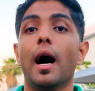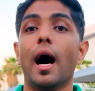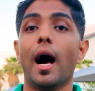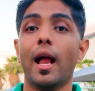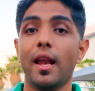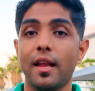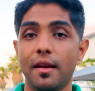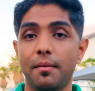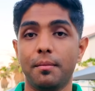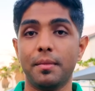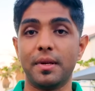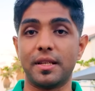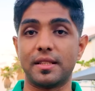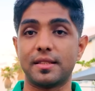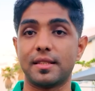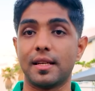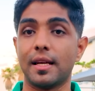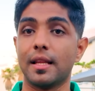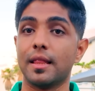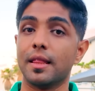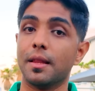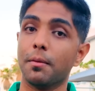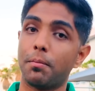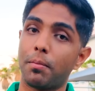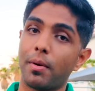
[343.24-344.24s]
I'll admit,
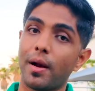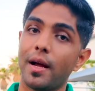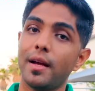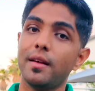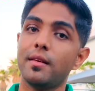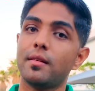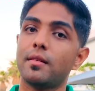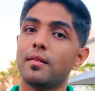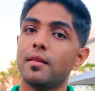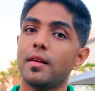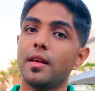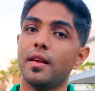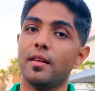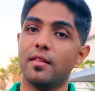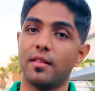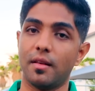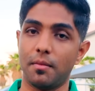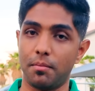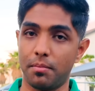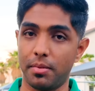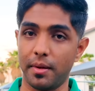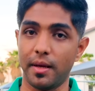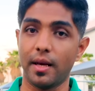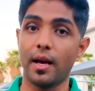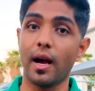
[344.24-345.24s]
the price is a
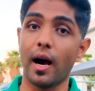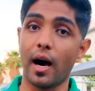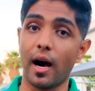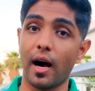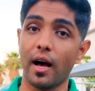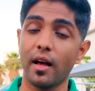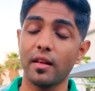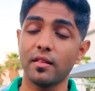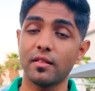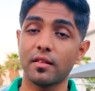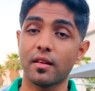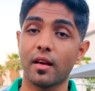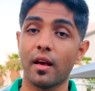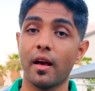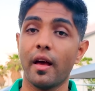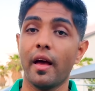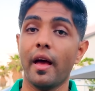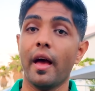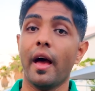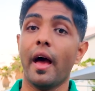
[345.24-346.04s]
big ask,